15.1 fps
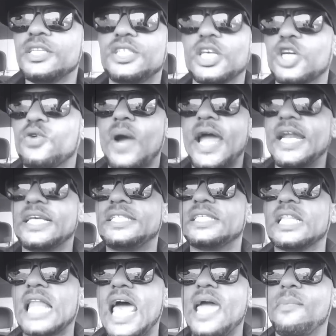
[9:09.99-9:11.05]
This is the
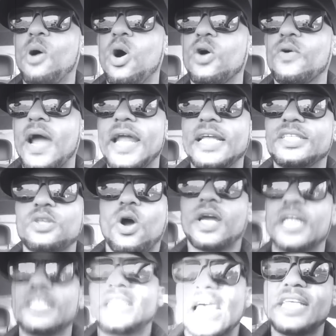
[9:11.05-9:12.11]
greatest label, greatest
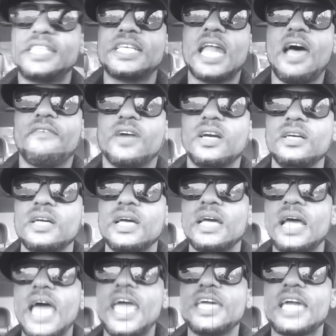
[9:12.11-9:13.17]
organization ever.
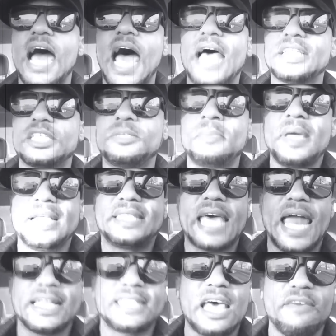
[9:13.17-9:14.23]
Hey guys, it's me,
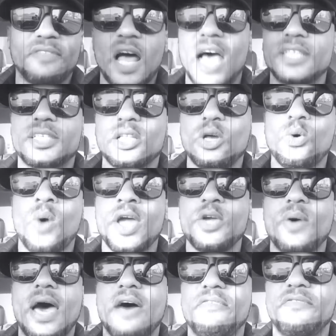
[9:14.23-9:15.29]
Tatted Teflon. Salute
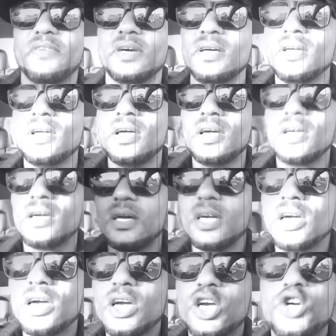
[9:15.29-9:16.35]

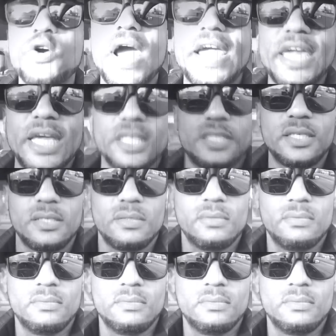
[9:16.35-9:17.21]
1UF. Crickets.